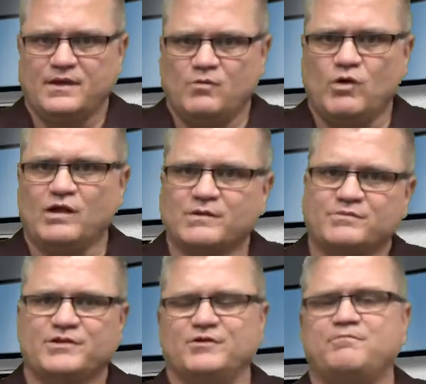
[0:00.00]

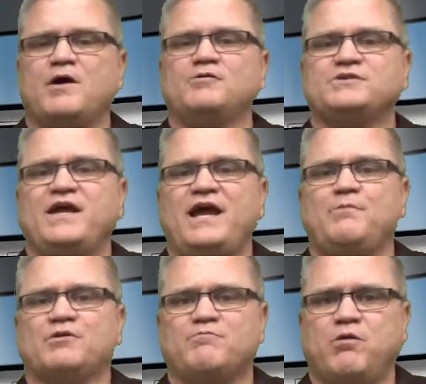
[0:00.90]
Welcome to Post
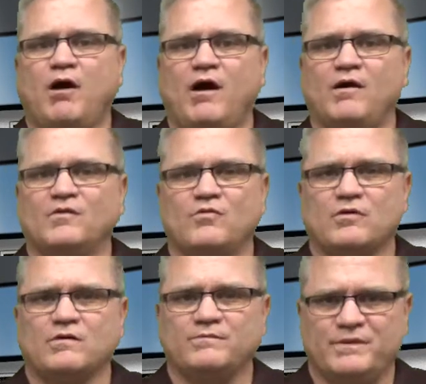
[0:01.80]
Game with Paul,
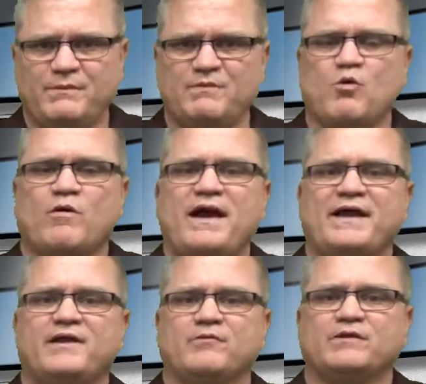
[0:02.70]
or maybe more
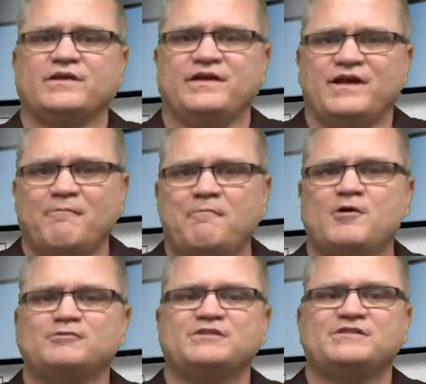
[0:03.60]
accurately,
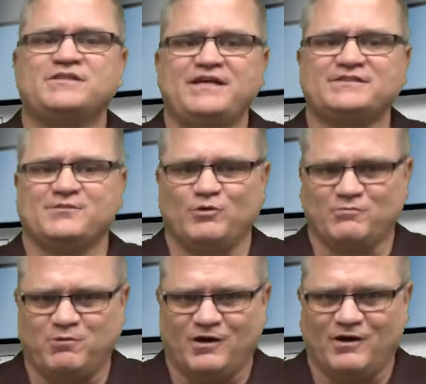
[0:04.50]
Post Season
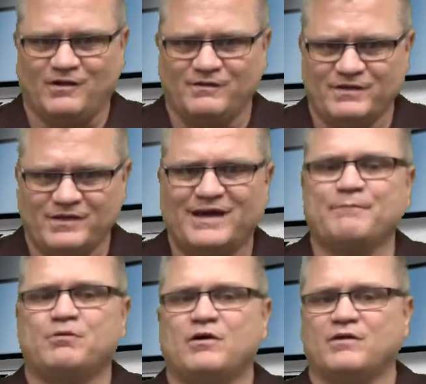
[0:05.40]
with Paul.
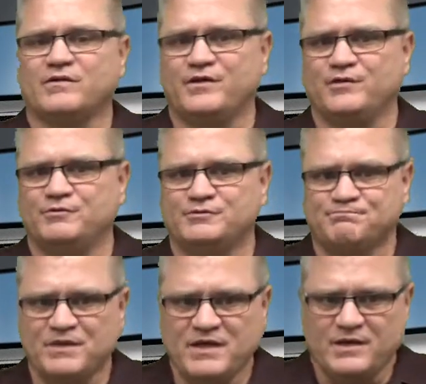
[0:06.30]
I'm Paul Hughes.
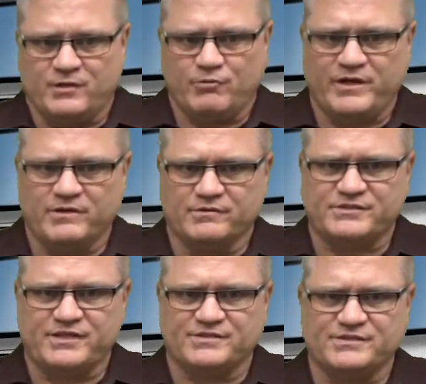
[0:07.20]
The regular
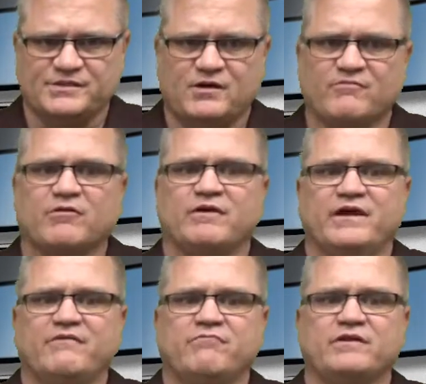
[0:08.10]
season's over
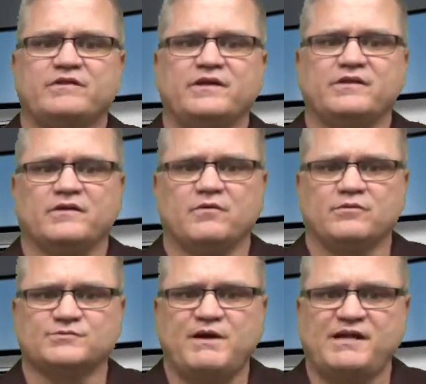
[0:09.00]
and everything the
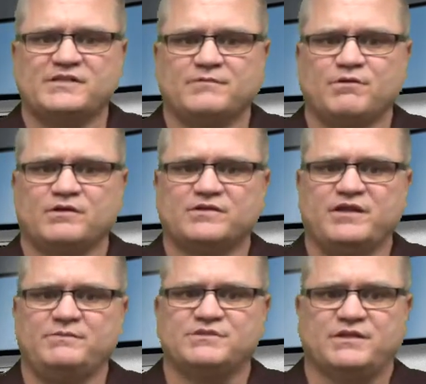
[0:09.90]
girls' basketball
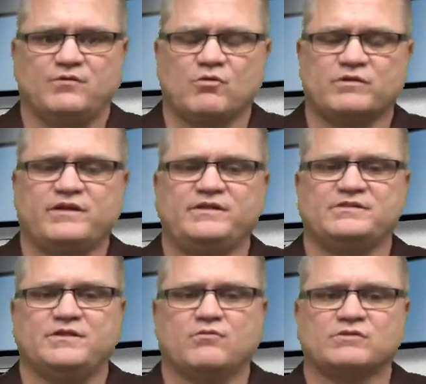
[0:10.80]
teams in
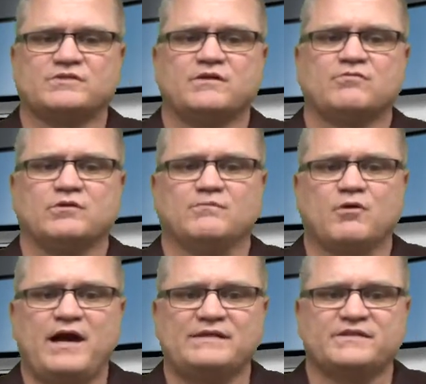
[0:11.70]
Northeast and North Central
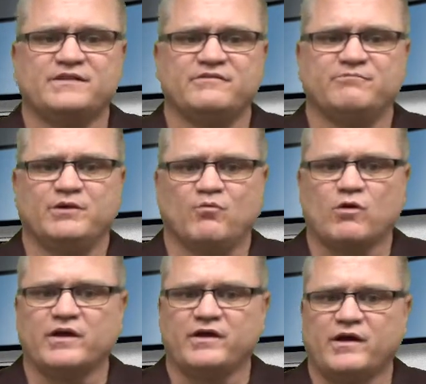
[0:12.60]
Nebraska have been
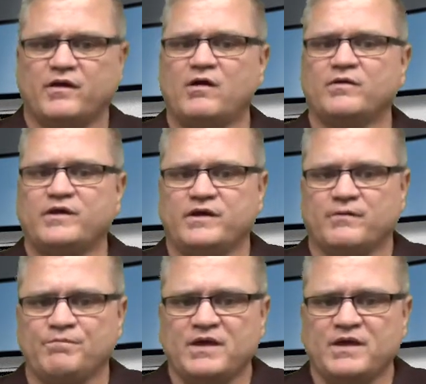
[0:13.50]
working on all year